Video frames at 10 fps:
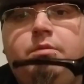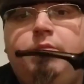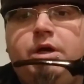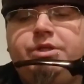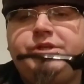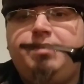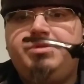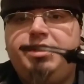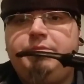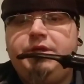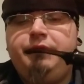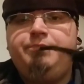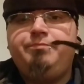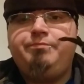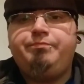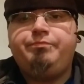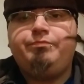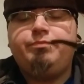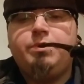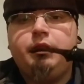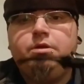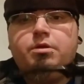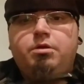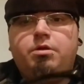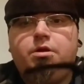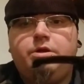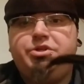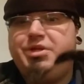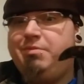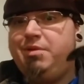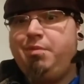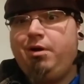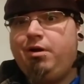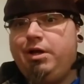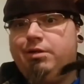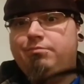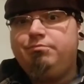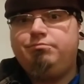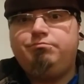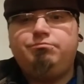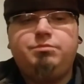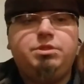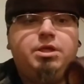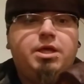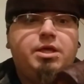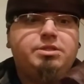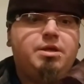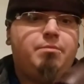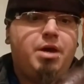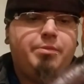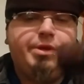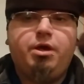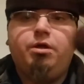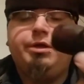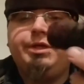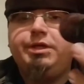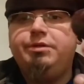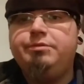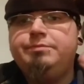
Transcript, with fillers: Mod Shop chimney or chimney pot as I might be calling it.